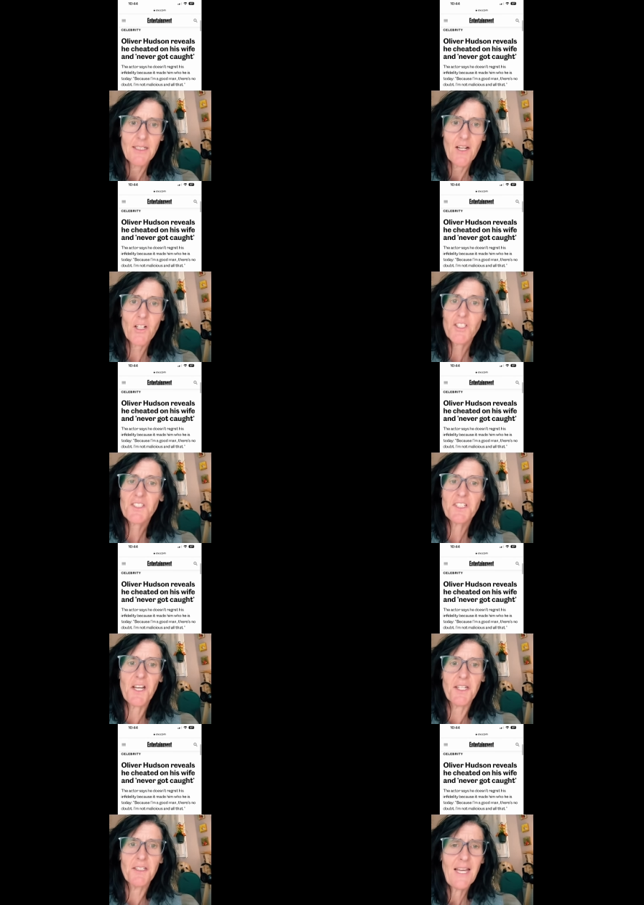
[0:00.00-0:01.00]
her
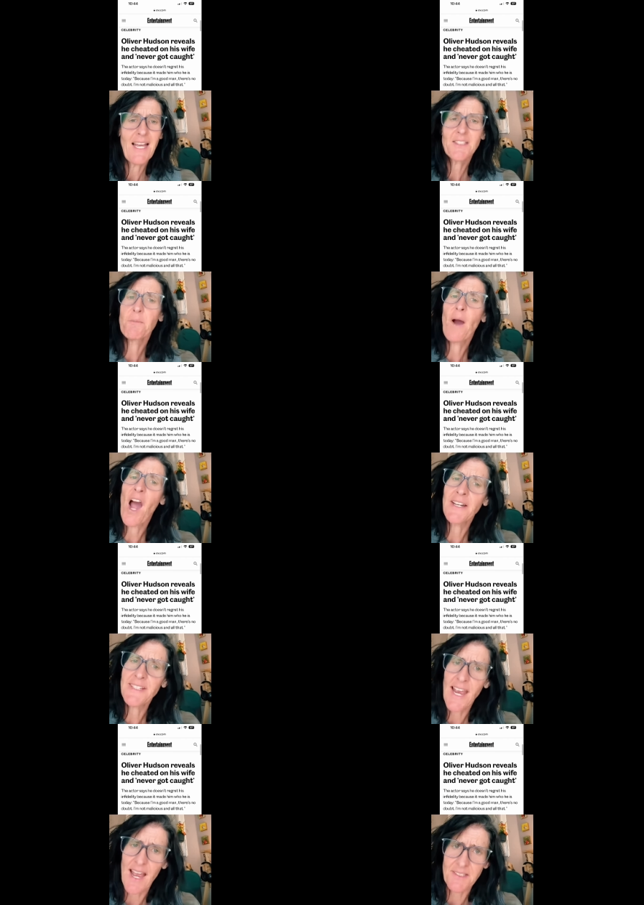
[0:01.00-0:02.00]
son, has a
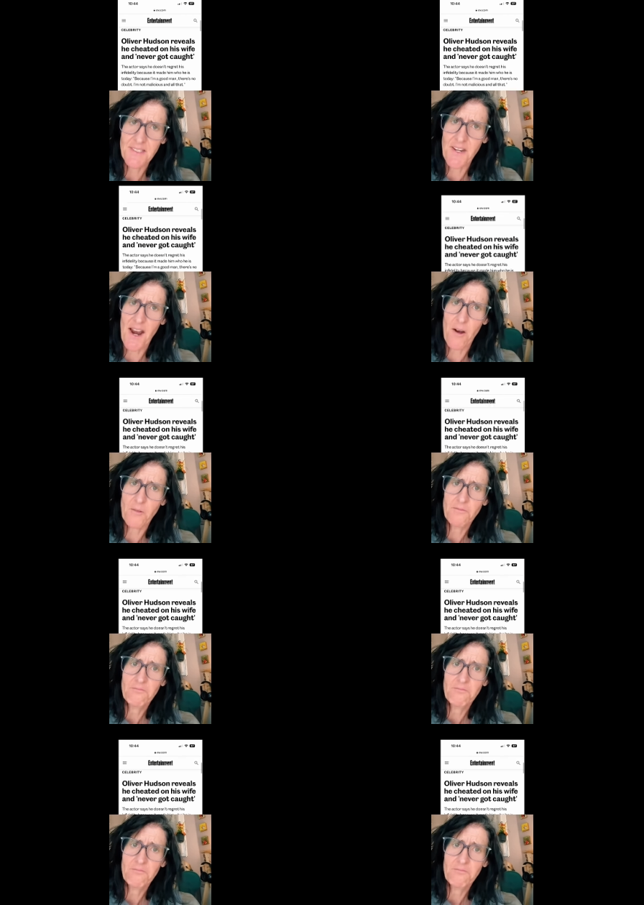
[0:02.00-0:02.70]
podcast now.